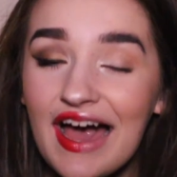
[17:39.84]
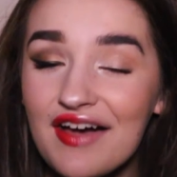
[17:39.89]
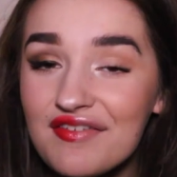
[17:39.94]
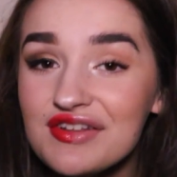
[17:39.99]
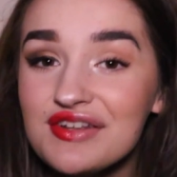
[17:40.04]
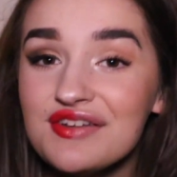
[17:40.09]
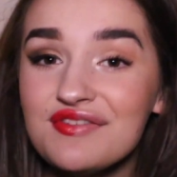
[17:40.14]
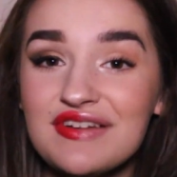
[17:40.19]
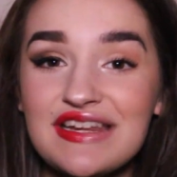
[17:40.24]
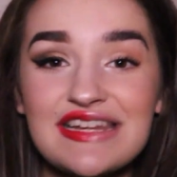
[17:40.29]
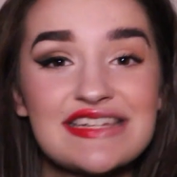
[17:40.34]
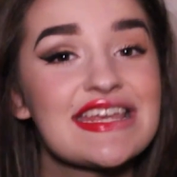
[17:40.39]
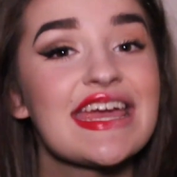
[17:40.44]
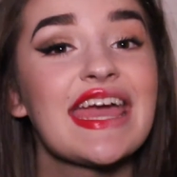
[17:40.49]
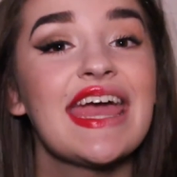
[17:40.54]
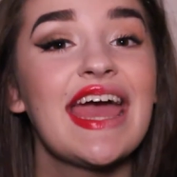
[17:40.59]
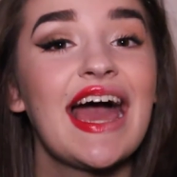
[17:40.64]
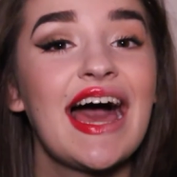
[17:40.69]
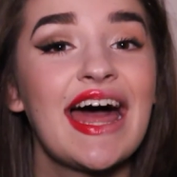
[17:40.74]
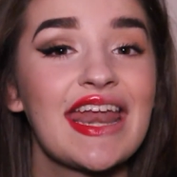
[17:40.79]
Have a lovely
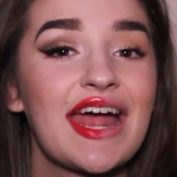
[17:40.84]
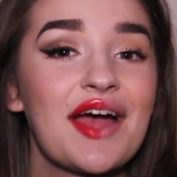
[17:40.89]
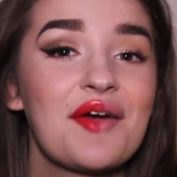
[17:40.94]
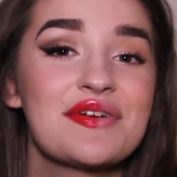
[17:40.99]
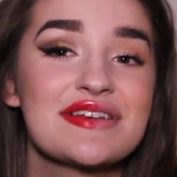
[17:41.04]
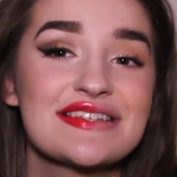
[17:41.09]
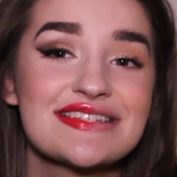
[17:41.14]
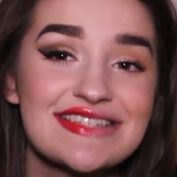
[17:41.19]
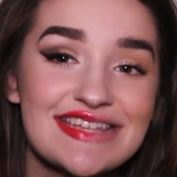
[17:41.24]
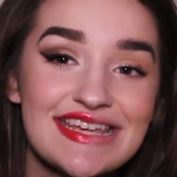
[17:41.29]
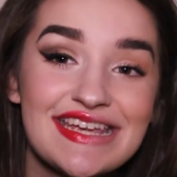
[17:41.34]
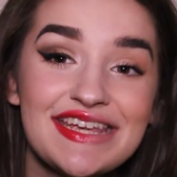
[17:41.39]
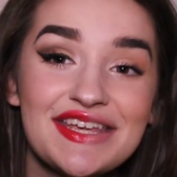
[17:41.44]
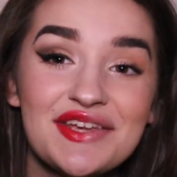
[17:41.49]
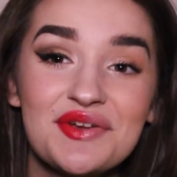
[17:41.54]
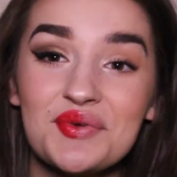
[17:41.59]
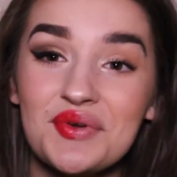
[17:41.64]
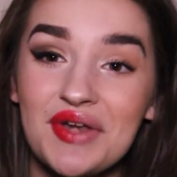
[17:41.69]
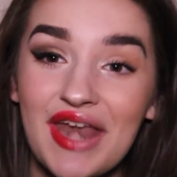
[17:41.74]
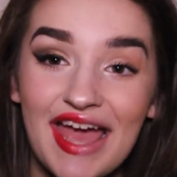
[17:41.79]
day and I will see
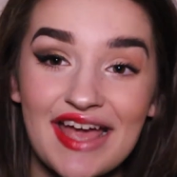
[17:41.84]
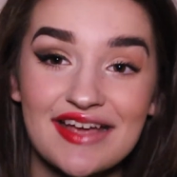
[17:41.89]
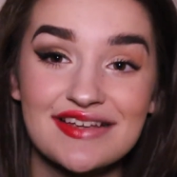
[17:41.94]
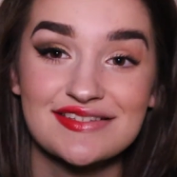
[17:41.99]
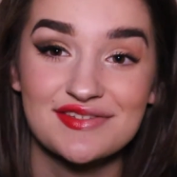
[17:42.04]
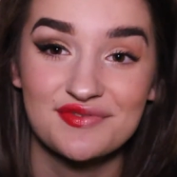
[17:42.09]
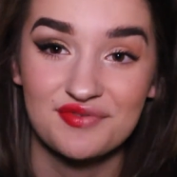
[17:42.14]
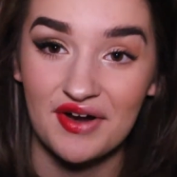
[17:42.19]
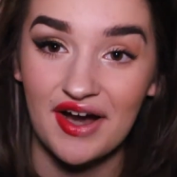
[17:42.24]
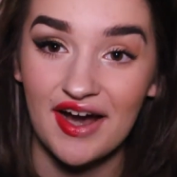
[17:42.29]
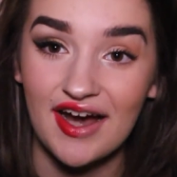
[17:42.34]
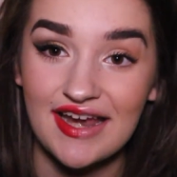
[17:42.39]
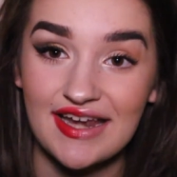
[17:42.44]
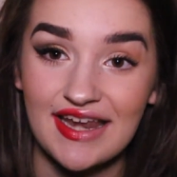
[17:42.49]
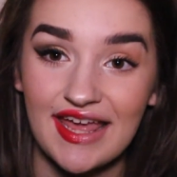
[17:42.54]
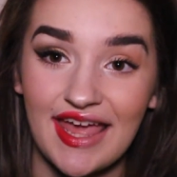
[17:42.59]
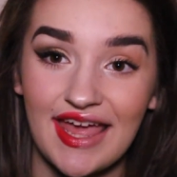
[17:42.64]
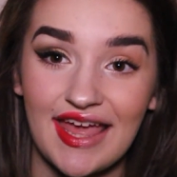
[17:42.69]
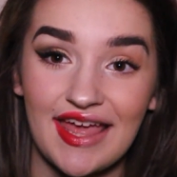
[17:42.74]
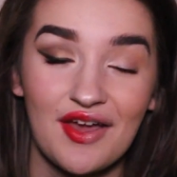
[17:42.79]
you next
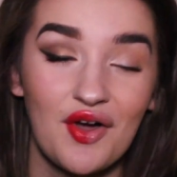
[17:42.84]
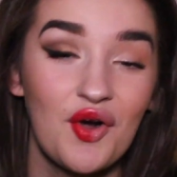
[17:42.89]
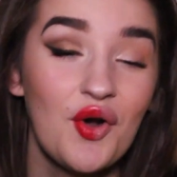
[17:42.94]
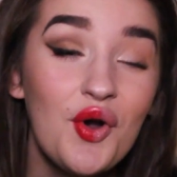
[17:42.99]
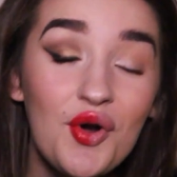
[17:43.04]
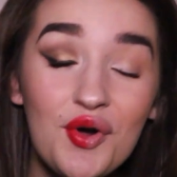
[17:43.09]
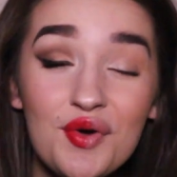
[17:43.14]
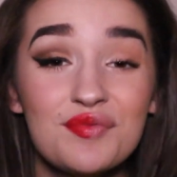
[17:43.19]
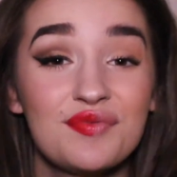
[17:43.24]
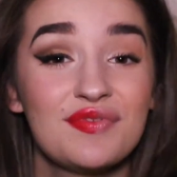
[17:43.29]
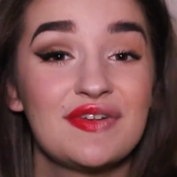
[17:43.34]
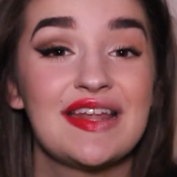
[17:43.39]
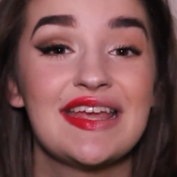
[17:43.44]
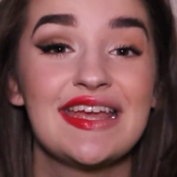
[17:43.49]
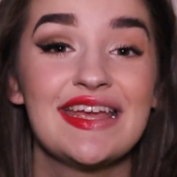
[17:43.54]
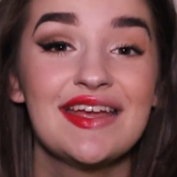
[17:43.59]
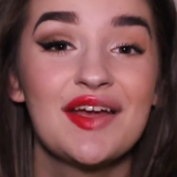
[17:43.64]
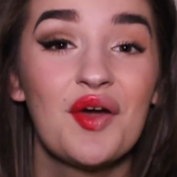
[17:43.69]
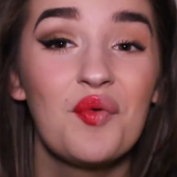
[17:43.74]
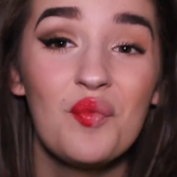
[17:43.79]
Friday,
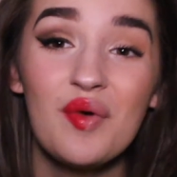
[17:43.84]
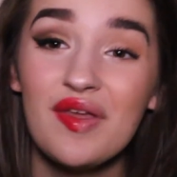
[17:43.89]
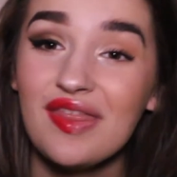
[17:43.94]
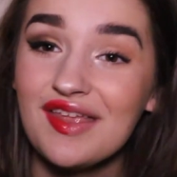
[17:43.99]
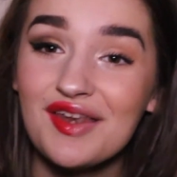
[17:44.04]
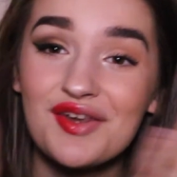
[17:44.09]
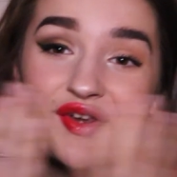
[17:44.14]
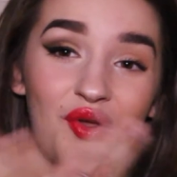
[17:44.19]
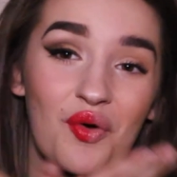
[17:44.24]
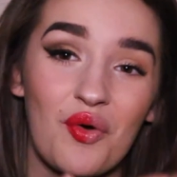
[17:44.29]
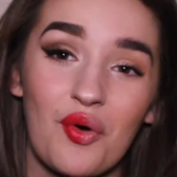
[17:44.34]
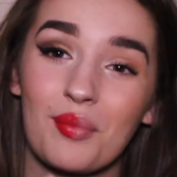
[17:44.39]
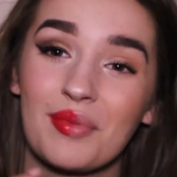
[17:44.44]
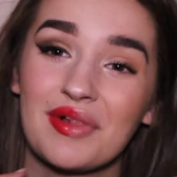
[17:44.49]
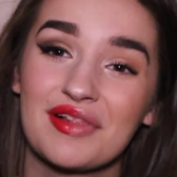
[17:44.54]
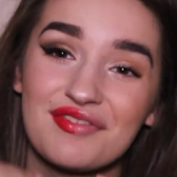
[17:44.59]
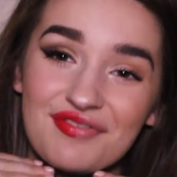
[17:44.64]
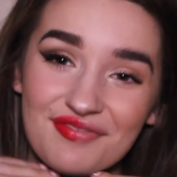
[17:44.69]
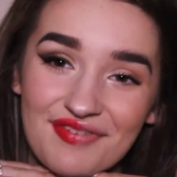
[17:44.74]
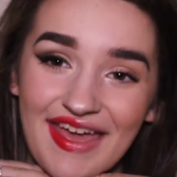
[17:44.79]
hopefully with a
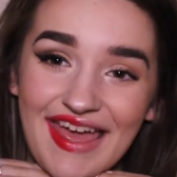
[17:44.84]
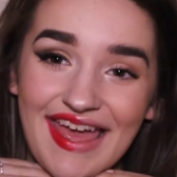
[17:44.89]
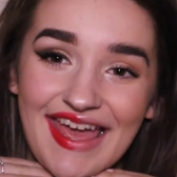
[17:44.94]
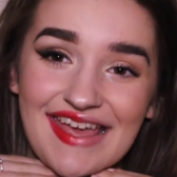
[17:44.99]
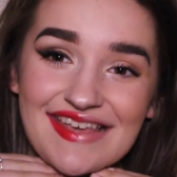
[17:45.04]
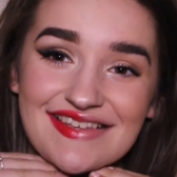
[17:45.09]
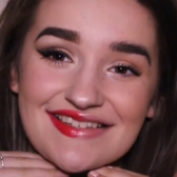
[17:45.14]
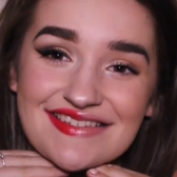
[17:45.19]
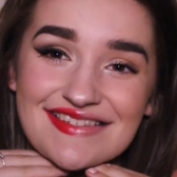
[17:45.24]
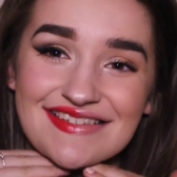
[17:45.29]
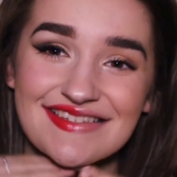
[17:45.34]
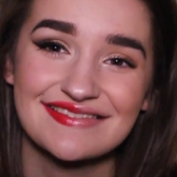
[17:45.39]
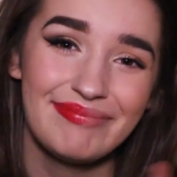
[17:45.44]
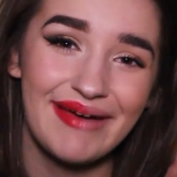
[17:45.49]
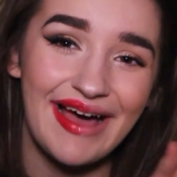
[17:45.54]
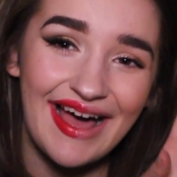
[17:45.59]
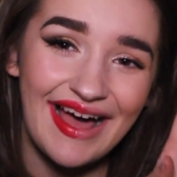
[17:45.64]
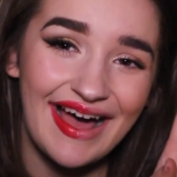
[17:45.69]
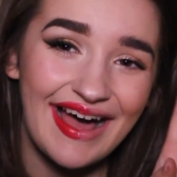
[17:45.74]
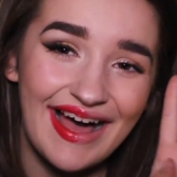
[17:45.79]
normal face.
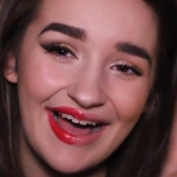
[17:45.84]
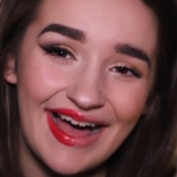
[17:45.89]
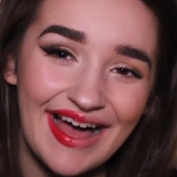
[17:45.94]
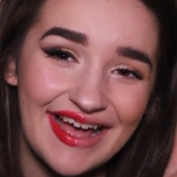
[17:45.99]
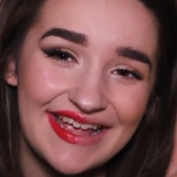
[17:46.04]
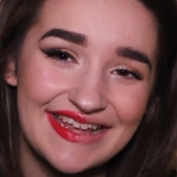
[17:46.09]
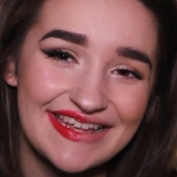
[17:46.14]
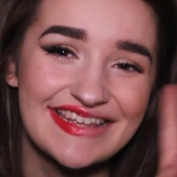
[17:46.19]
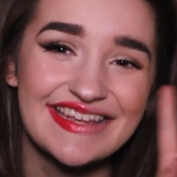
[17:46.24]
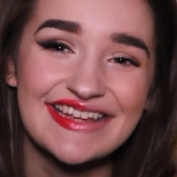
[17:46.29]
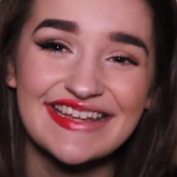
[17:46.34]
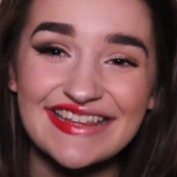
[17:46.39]
Bye!